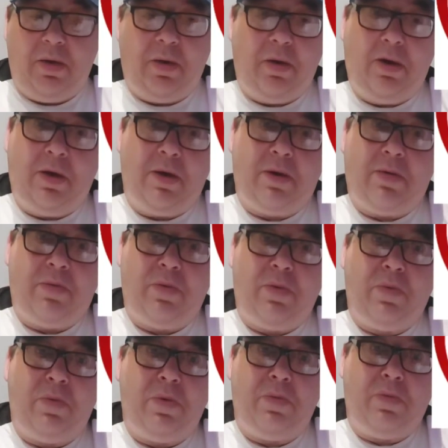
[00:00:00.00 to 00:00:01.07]
we
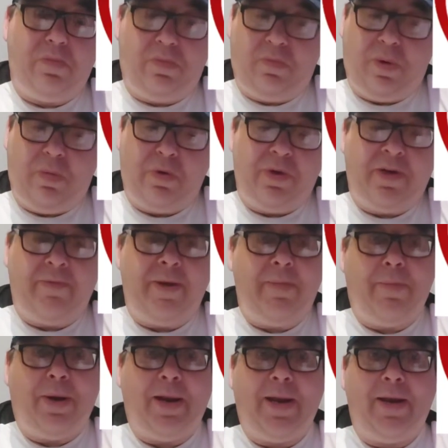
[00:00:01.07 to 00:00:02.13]
wouldn't have been
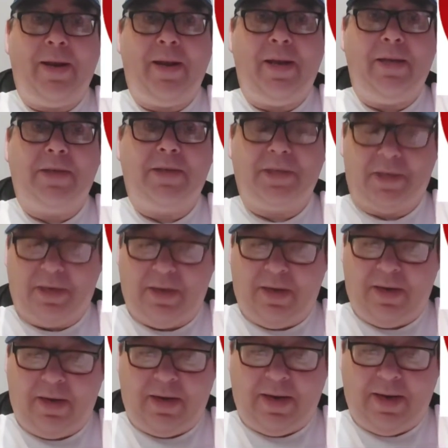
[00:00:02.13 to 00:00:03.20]
playing these
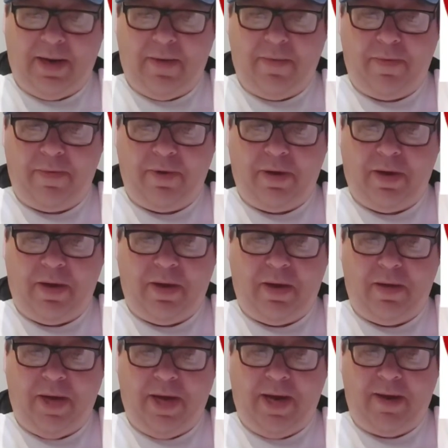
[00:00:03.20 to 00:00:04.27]
like
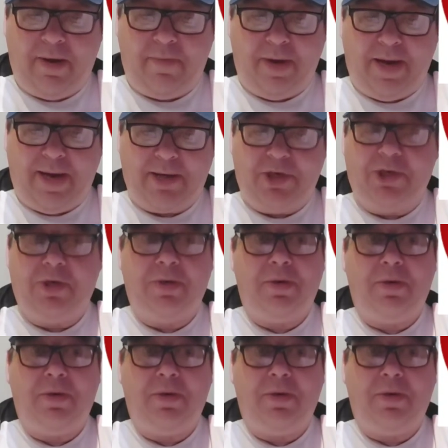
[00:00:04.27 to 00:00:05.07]
Aidan Marsh.